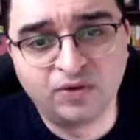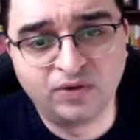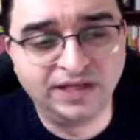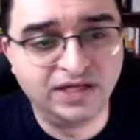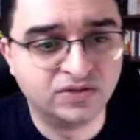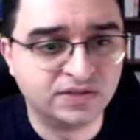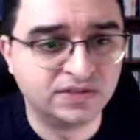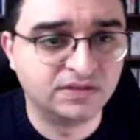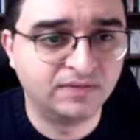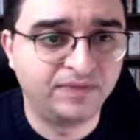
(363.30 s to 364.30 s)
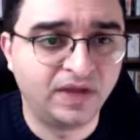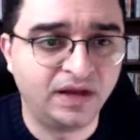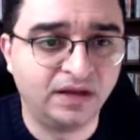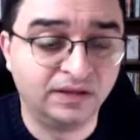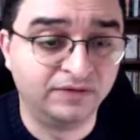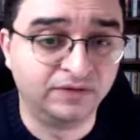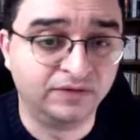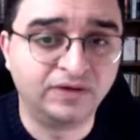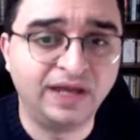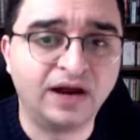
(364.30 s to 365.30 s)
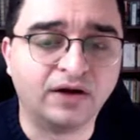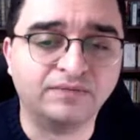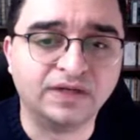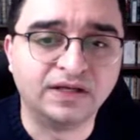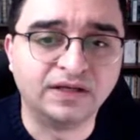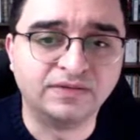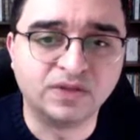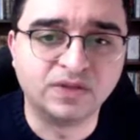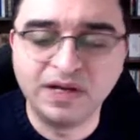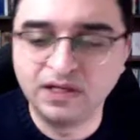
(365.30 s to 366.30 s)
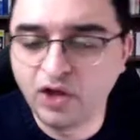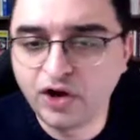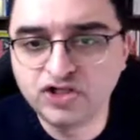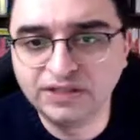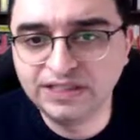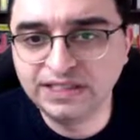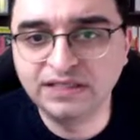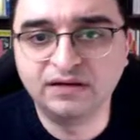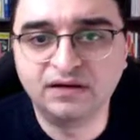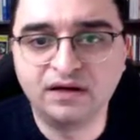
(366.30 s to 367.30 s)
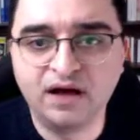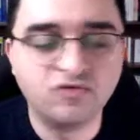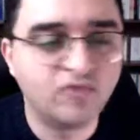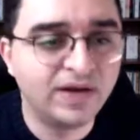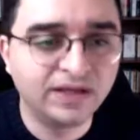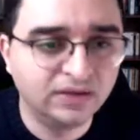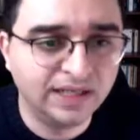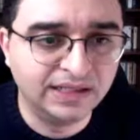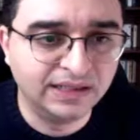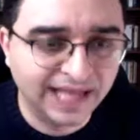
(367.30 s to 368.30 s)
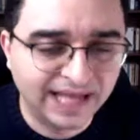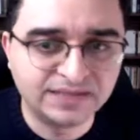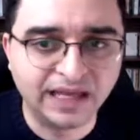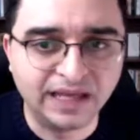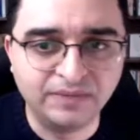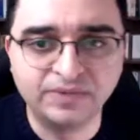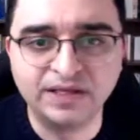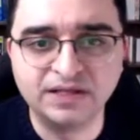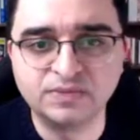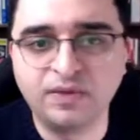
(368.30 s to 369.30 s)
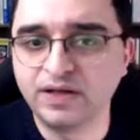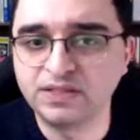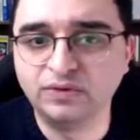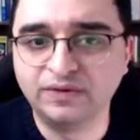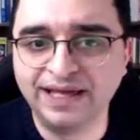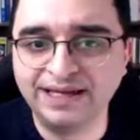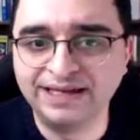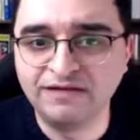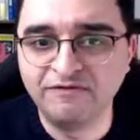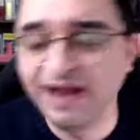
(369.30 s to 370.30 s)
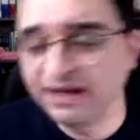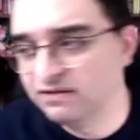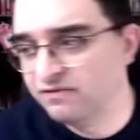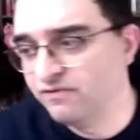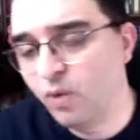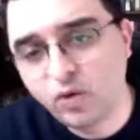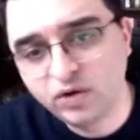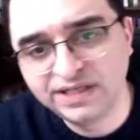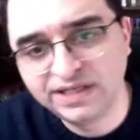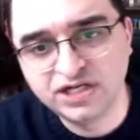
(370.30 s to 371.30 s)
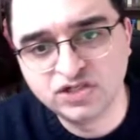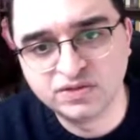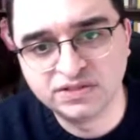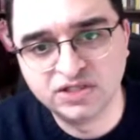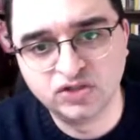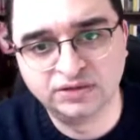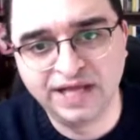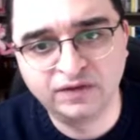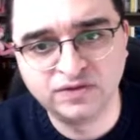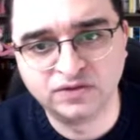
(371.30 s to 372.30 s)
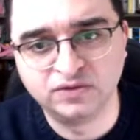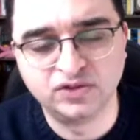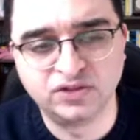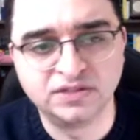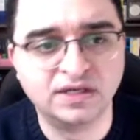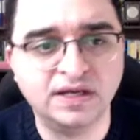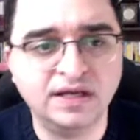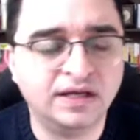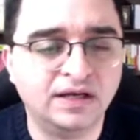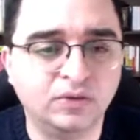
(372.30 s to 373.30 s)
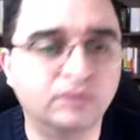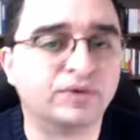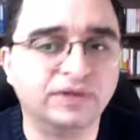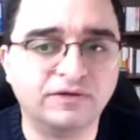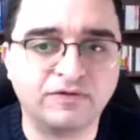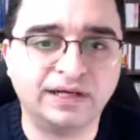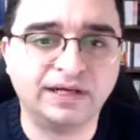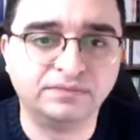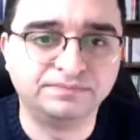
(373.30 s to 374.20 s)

or dangerous uh, level of care. So, in a largely unregulated landscape, it is possible that ineffective or dangerous digital health solutions will proliferate.